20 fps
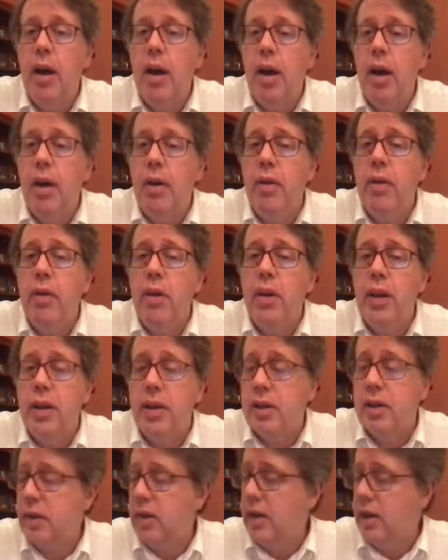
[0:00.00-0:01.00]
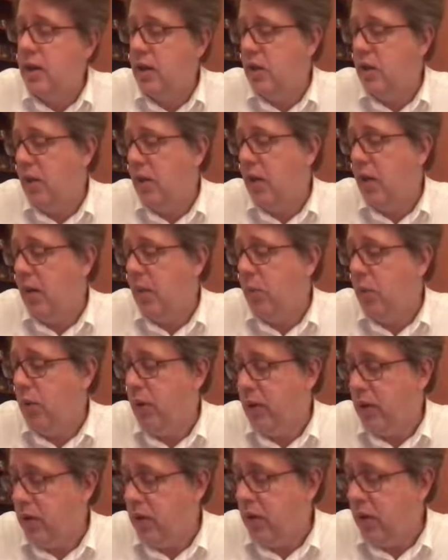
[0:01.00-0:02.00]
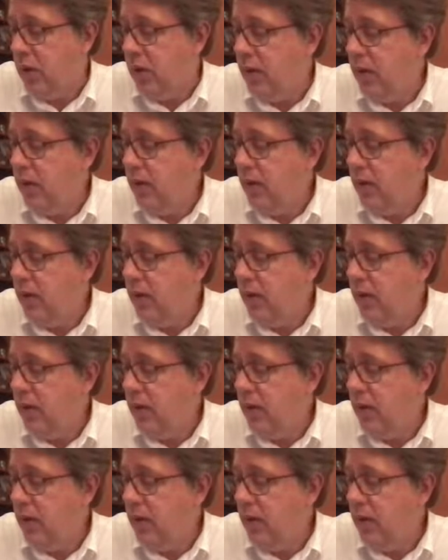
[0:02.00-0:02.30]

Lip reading: under this addition operation.